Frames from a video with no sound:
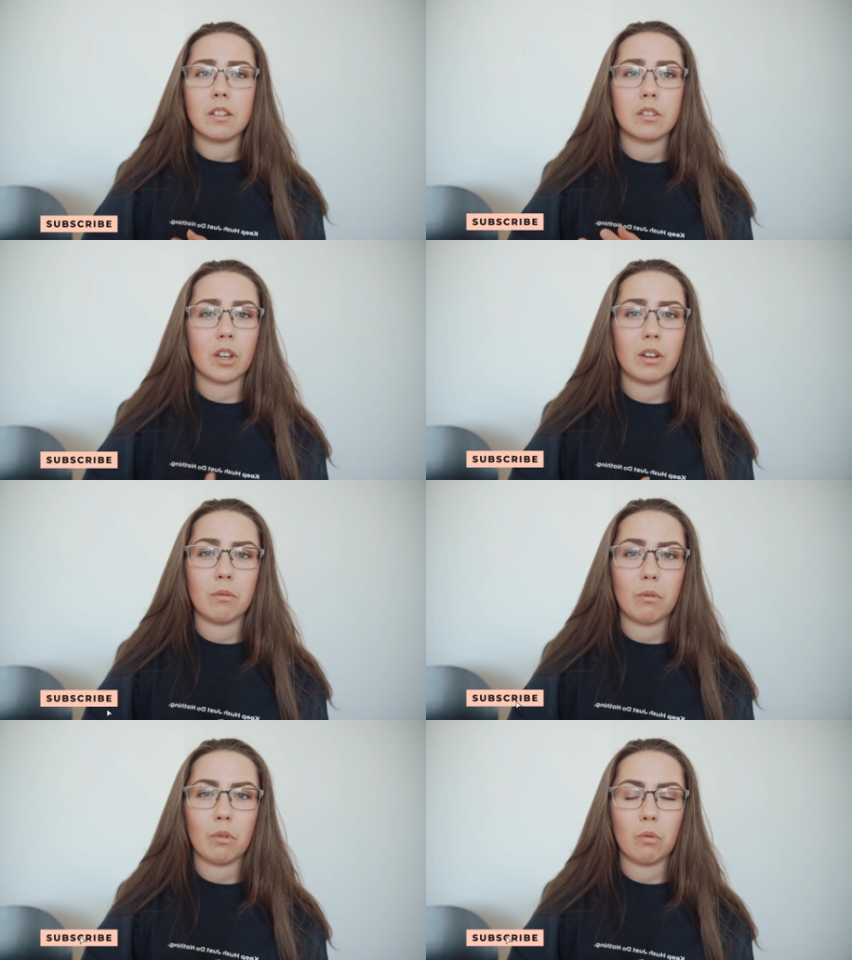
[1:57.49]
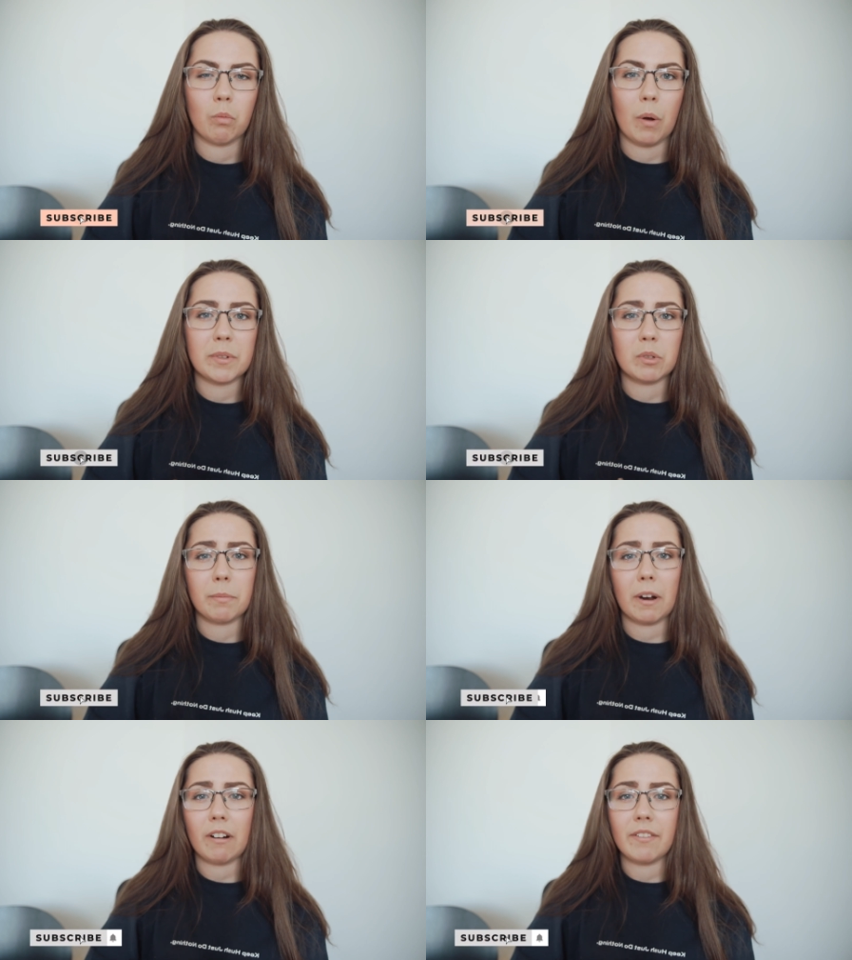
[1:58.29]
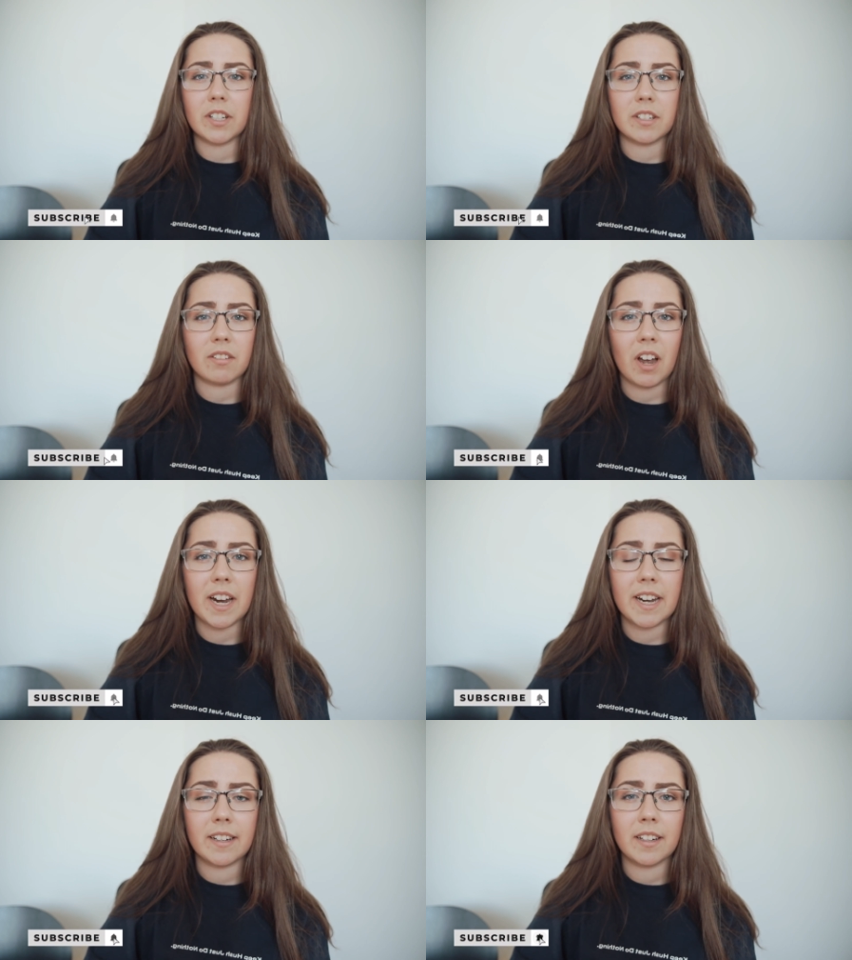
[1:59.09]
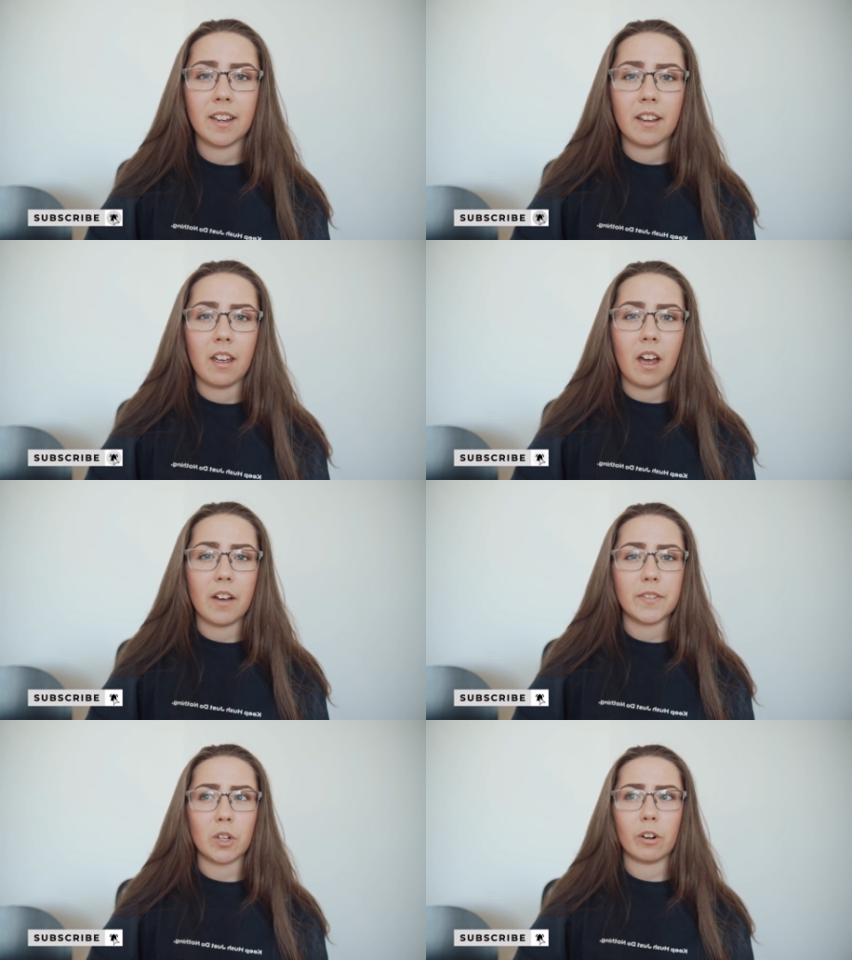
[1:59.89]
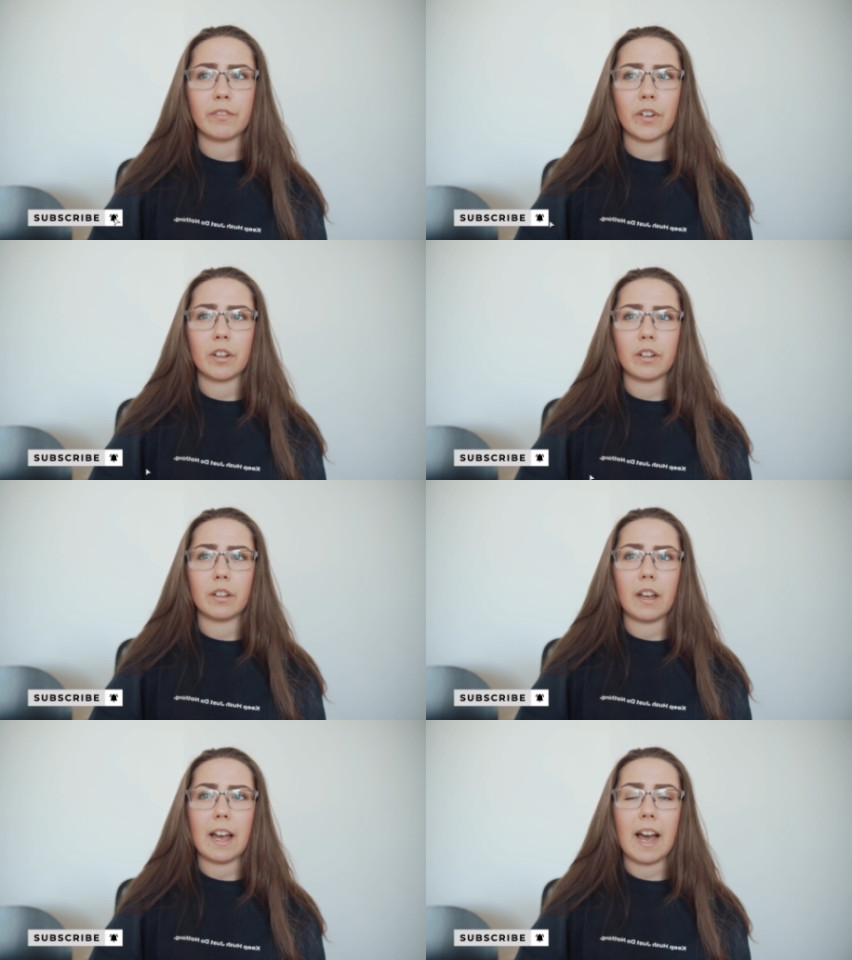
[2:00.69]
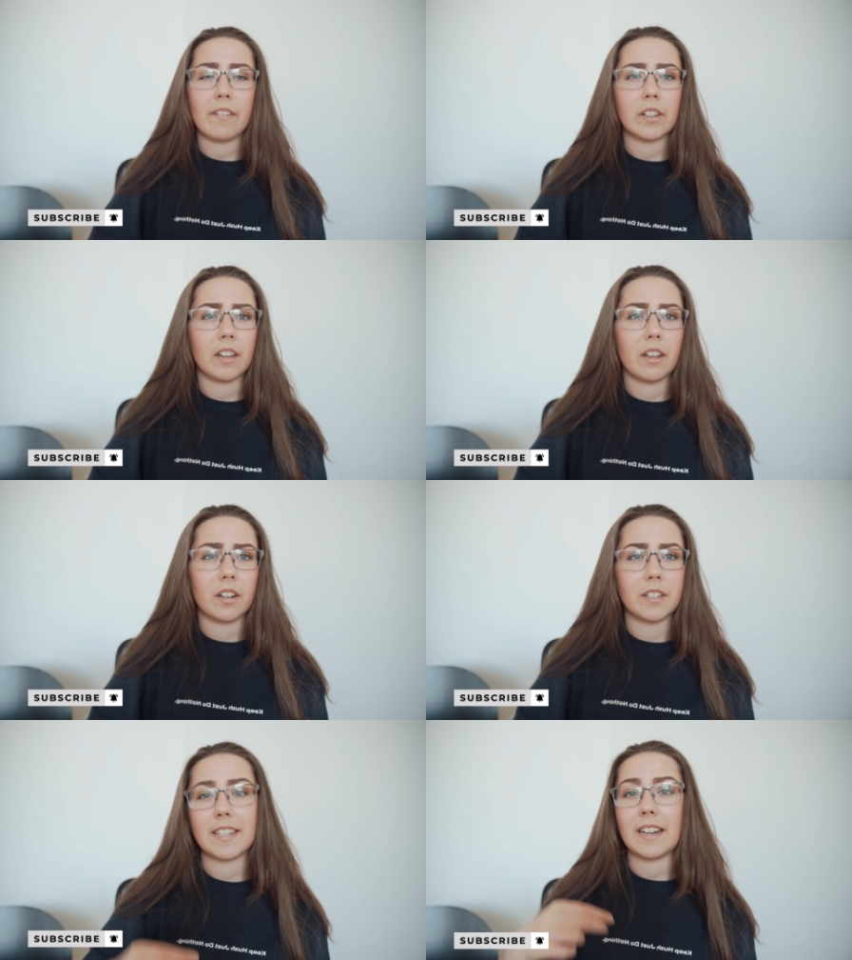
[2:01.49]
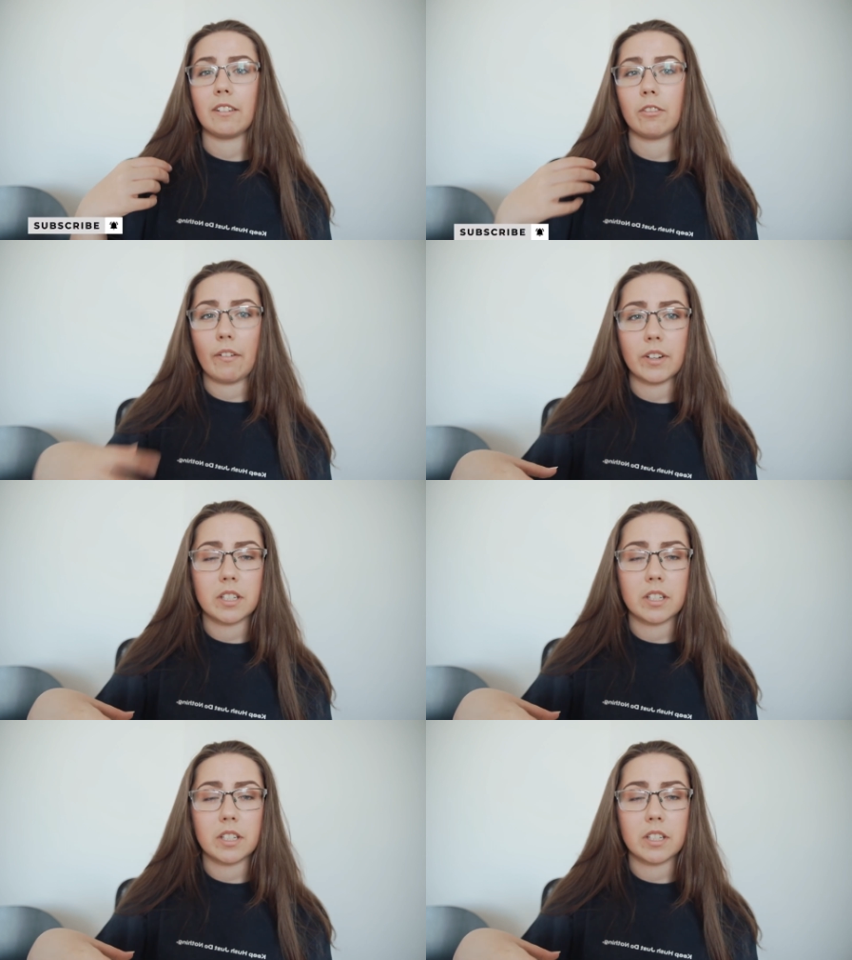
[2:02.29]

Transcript: So when we're talking about graphic design, a photographer having an understanding of graphic